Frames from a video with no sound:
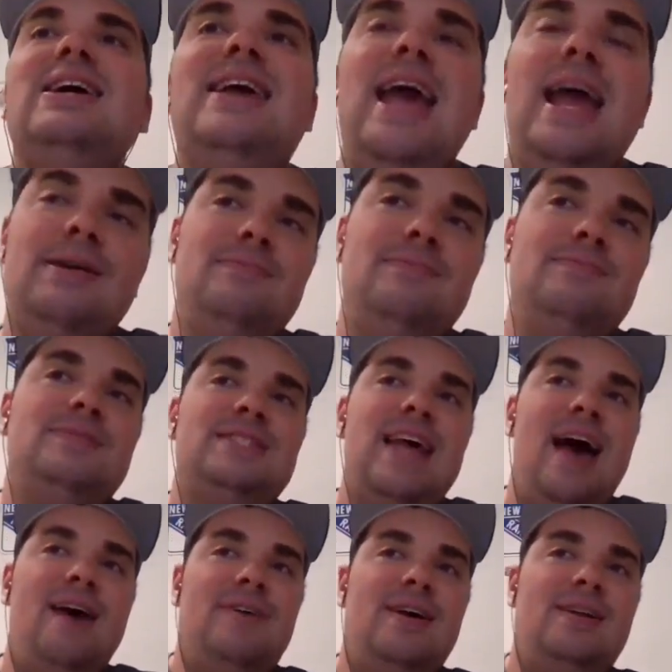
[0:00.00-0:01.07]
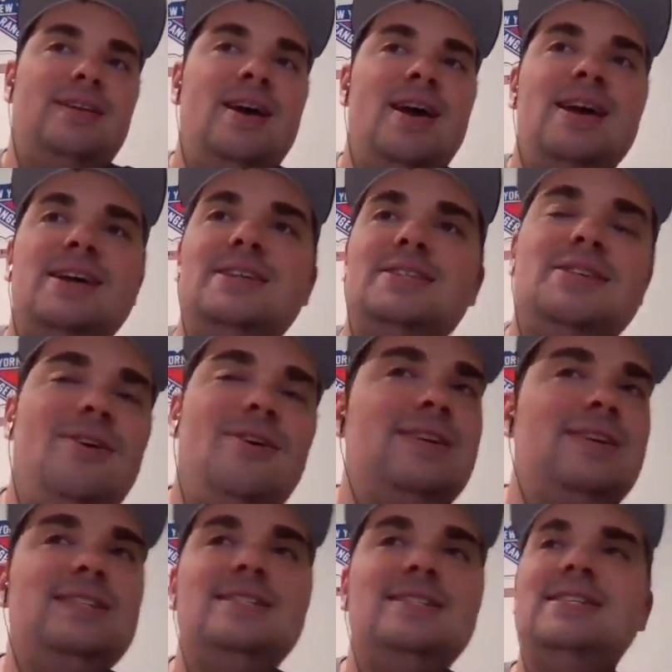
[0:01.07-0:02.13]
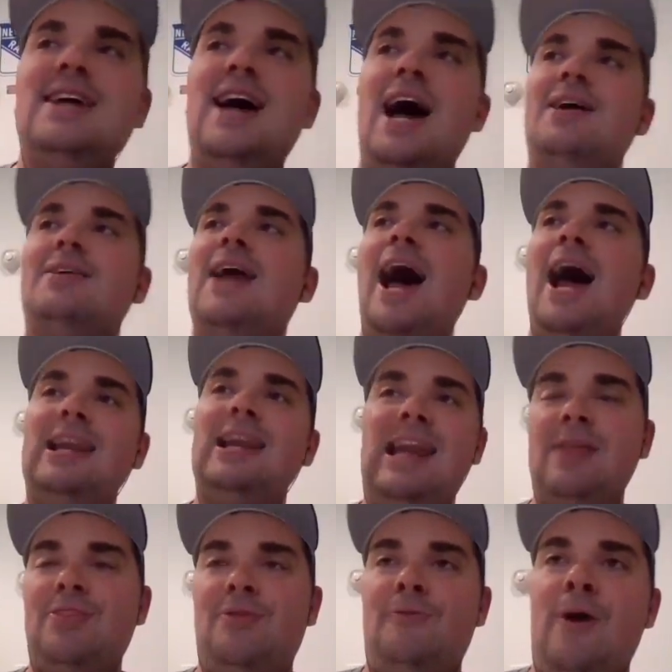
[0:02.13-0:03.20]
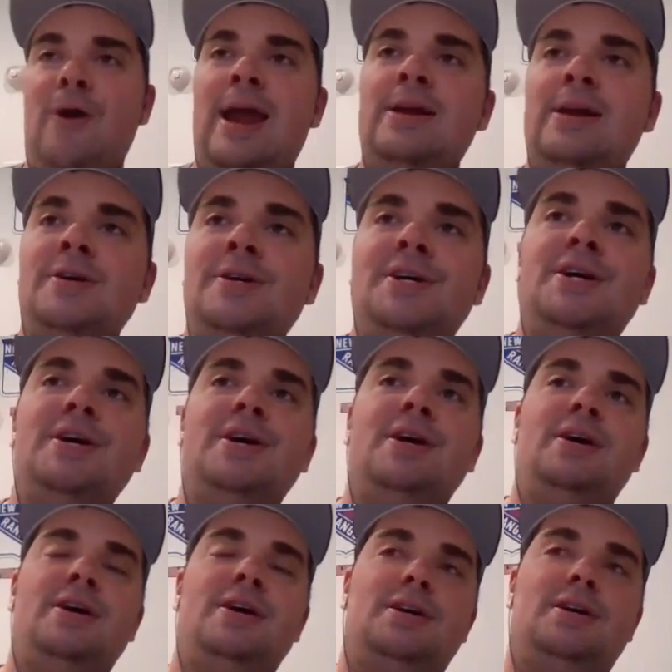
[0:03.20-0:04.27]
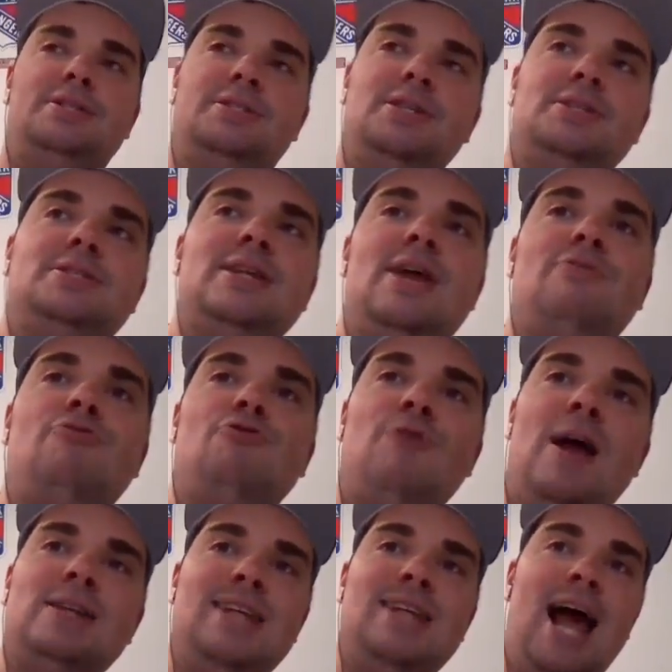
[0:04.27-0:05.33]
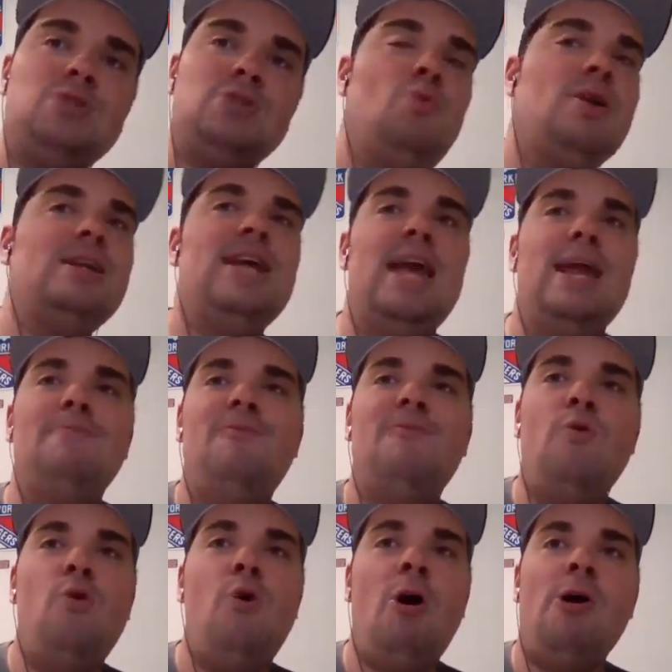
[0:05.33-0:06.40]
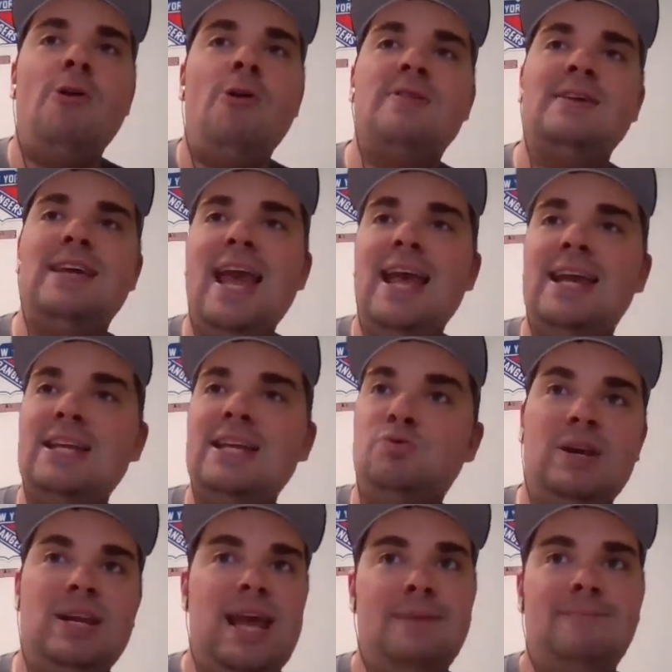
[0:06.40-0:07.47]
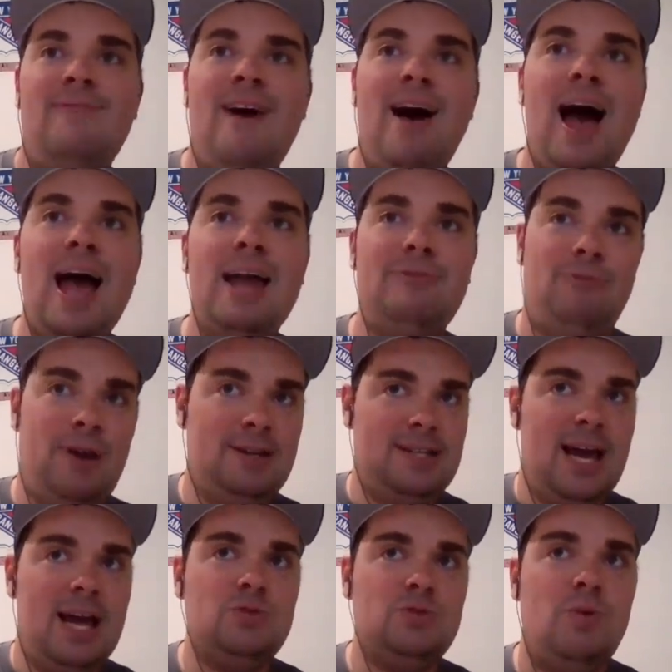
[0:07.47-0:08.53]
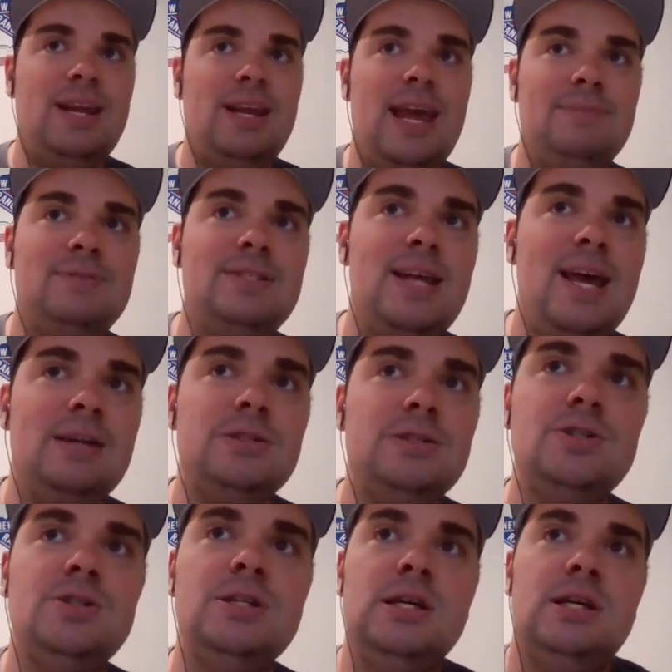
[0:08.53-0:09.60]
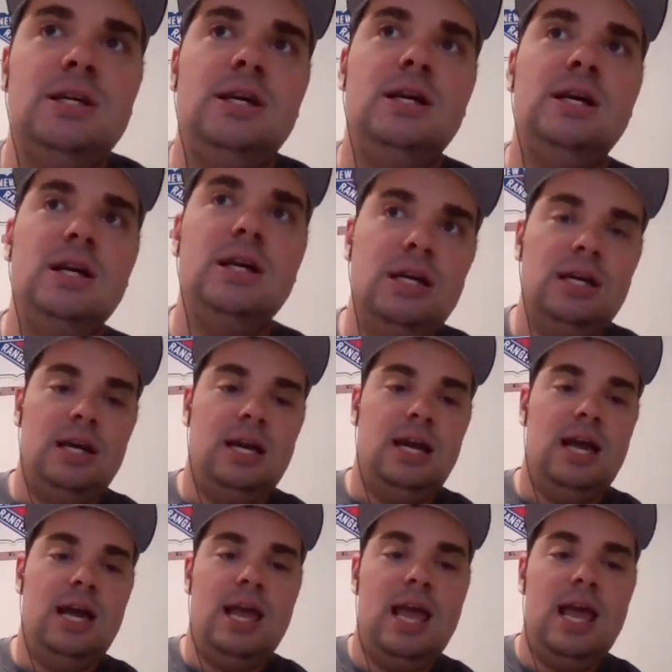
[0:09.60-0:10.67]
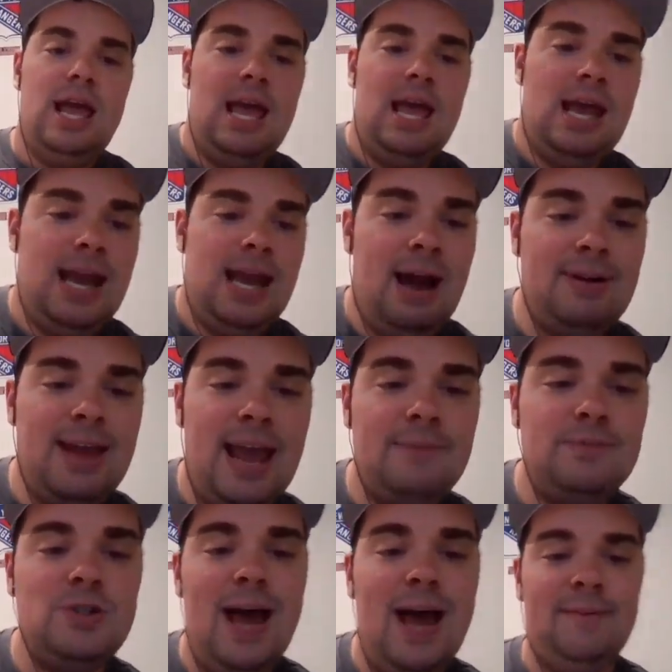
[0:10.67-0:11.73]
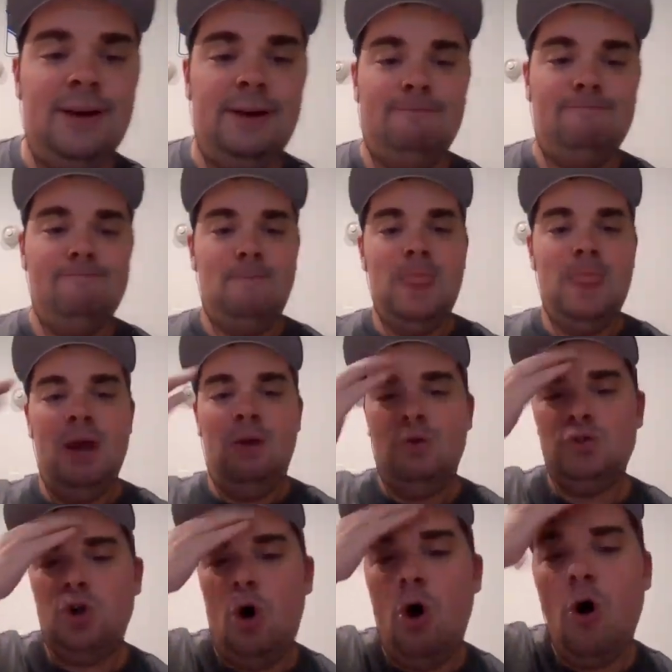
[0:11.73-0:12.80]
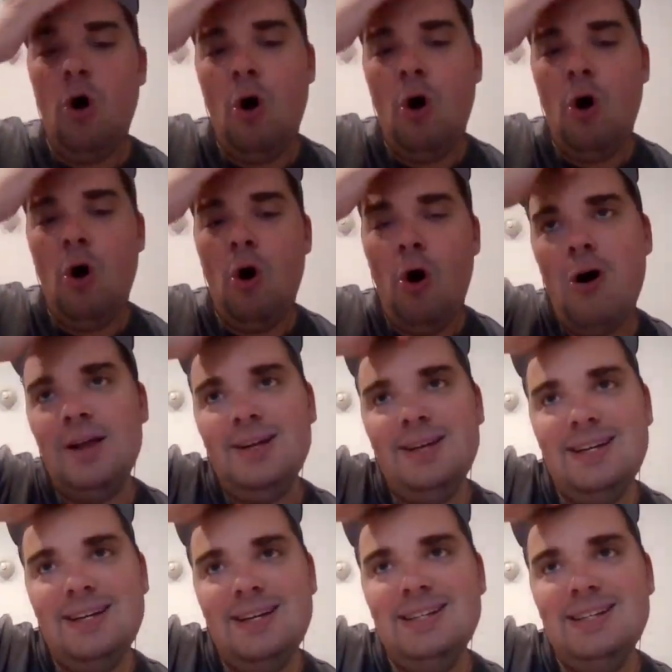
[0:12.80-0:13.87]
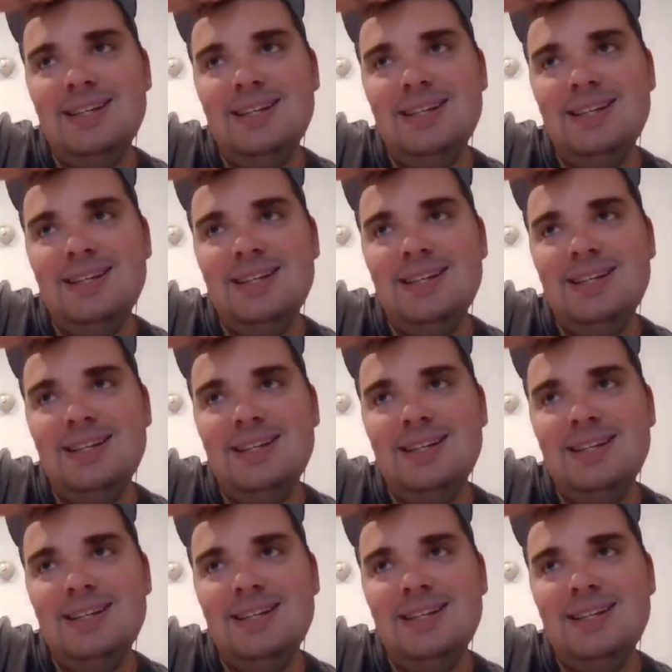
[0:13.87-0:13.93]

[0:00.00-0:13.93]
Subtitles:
game 7, series knotted at 3. Because since then, Red Sox won game 4, Yankees won game 5, Red Sox won game 6. And now game 7, it was all